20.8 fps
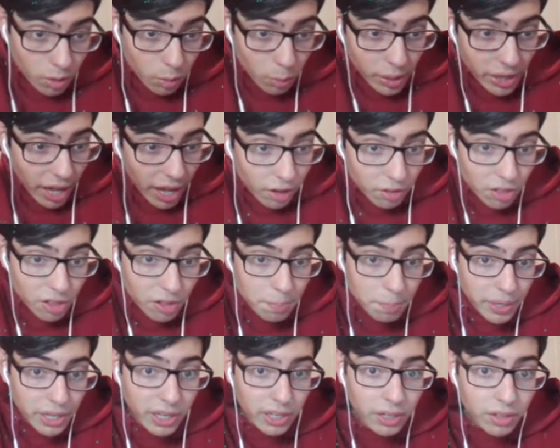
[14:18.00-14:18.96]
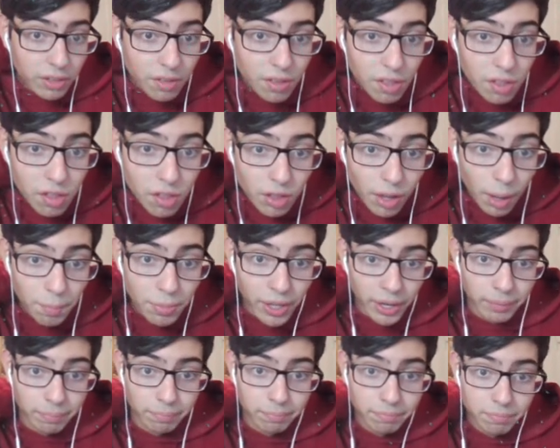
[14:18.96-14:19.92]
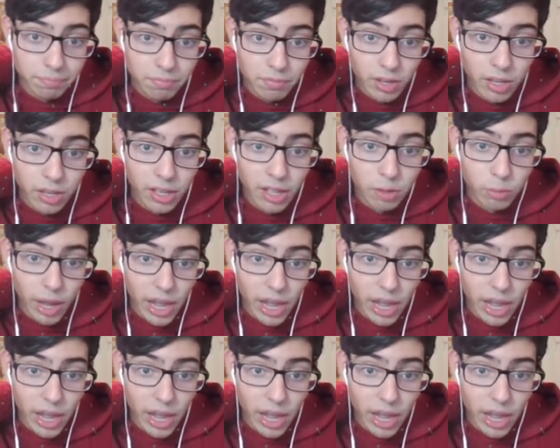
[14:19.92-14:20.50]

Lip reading: We outspeed something. His